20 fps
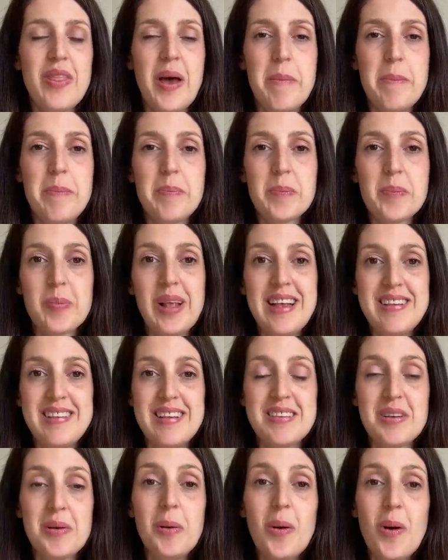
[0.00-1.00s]
Um, it's
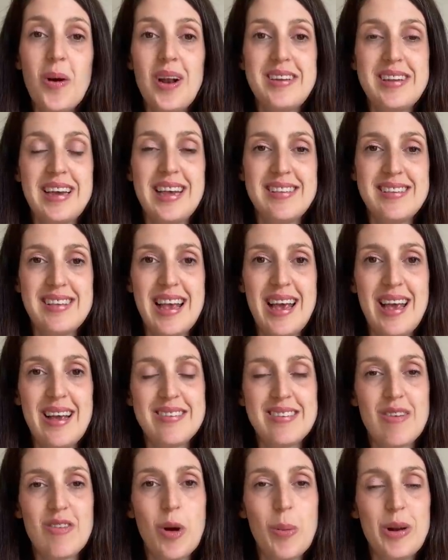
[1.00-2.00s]
the school holidays here,
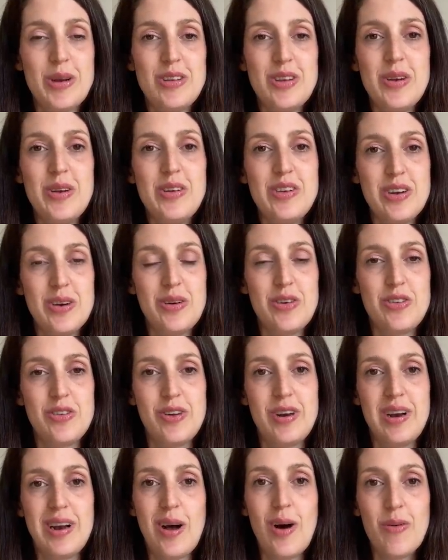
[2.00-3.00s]
so I've got my two
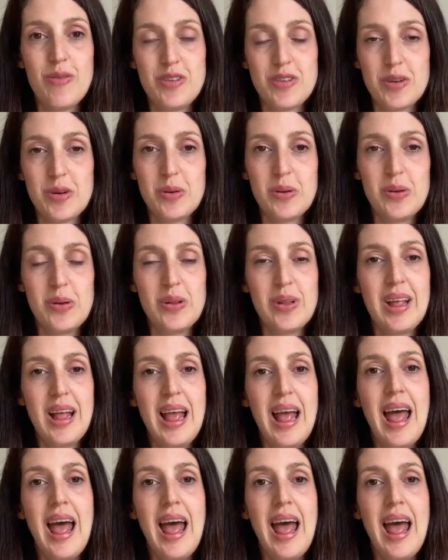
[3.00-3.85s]
children off school